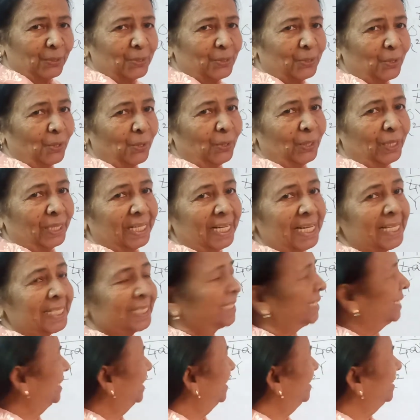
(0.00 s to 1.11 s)
So this
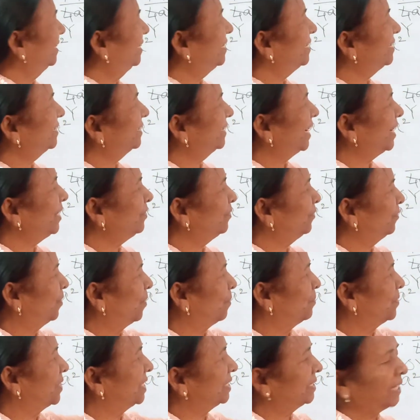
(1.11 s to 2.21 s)
distance
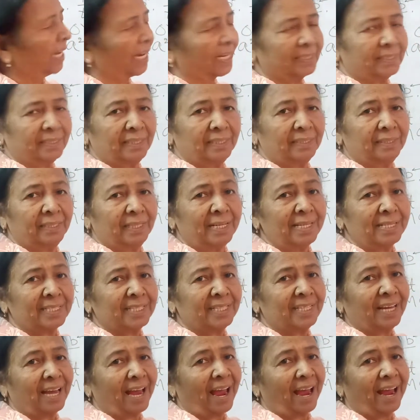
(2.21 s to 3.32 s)
from this axis is
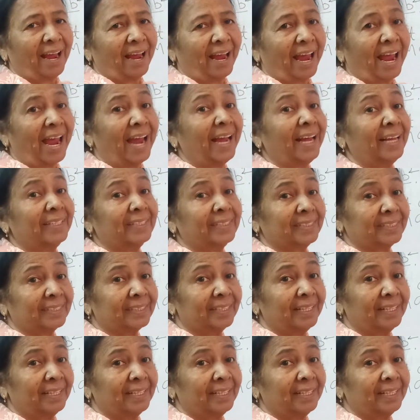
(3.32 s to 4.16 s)
x.